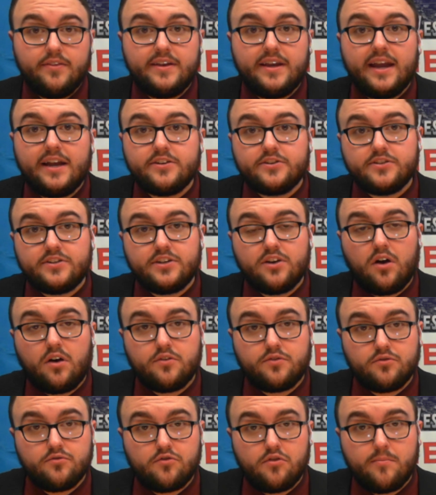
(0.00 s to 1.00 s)
The agency
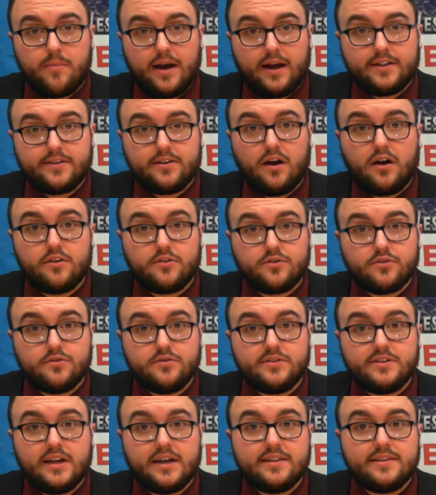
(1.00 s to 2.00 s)
also reminds
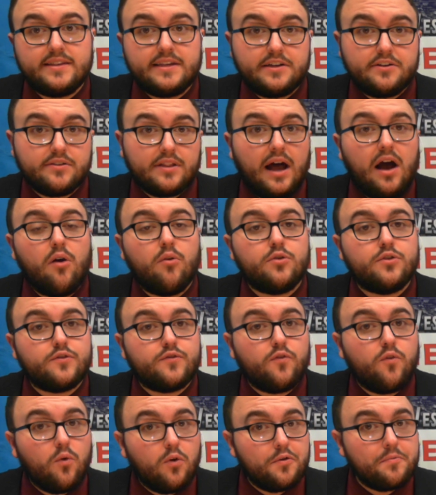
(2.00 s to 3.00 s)
hunters that legal hours
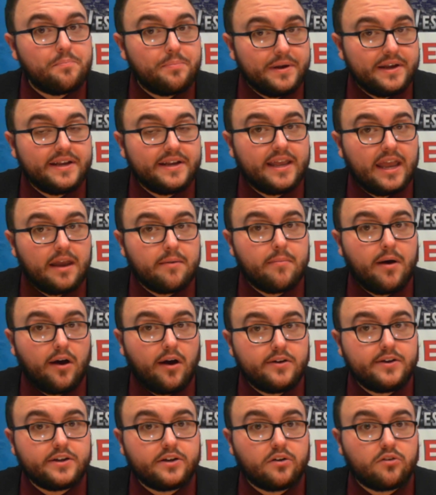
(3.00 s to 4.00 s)
for big game
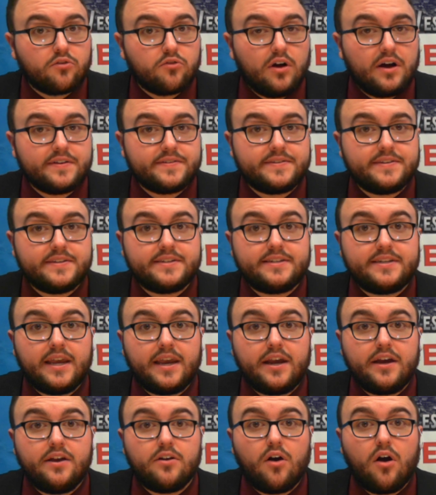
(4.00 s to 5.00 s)
hunting across the
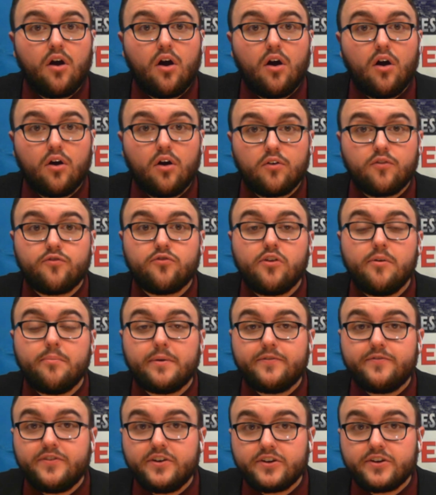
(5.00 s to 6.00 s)
state are
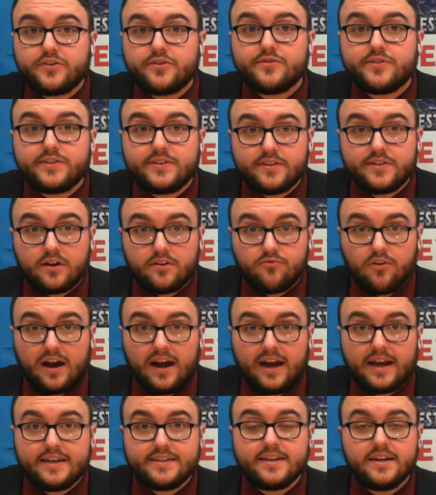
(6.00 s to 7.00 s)
from official
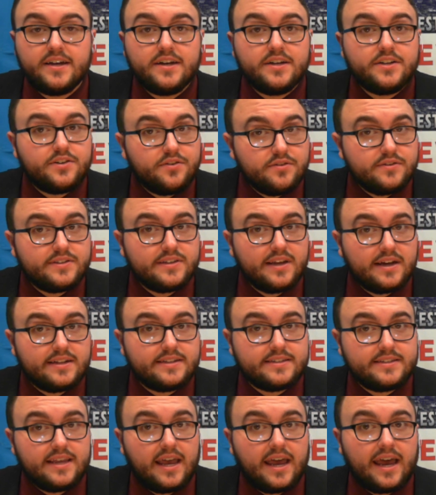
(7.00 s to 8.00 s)
sunrise to
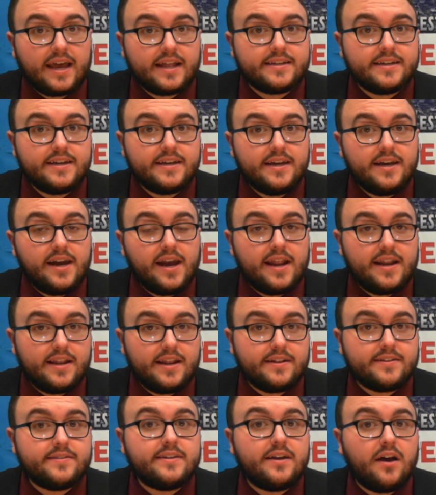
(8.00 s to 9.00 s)
sunset, and
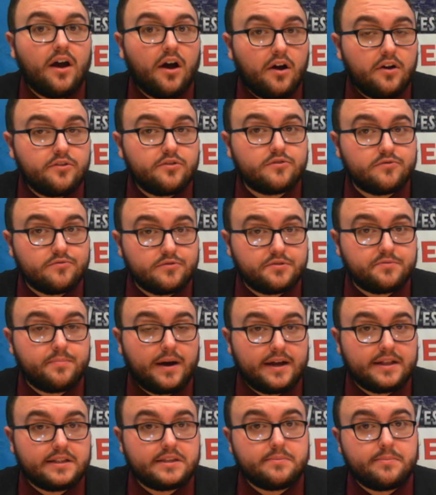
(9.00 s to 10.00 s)
it's the hunter's
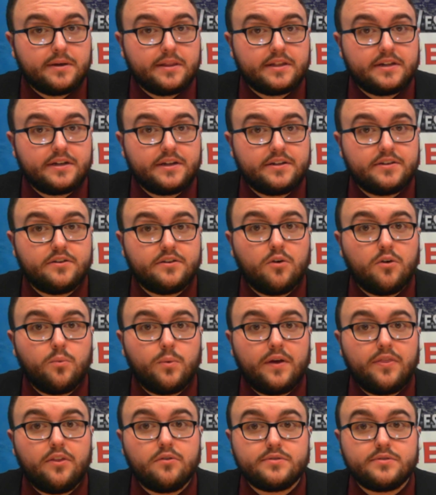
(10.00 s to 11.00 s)
responsibility to know
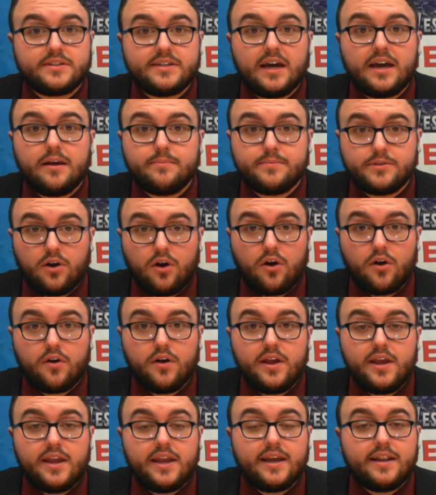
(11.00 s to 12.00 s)
when those times are
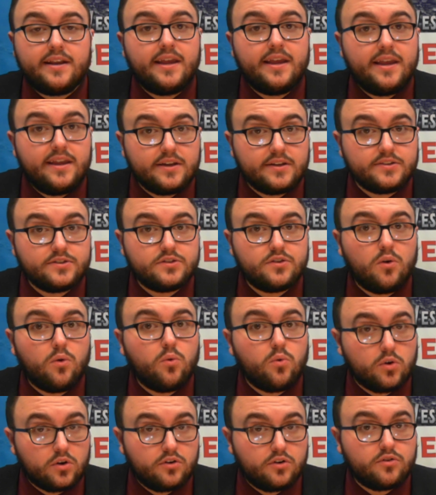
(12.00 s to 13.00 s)
in his
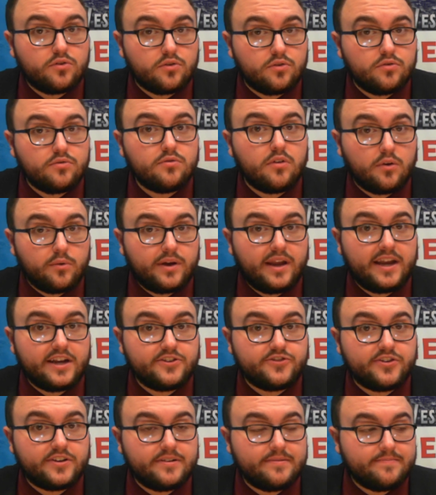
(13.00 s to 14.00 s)
or her
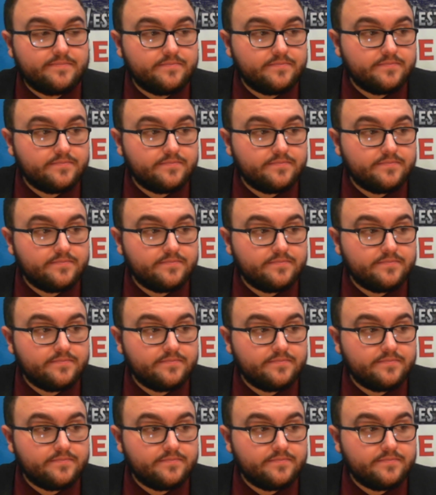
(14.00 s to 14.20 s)
location.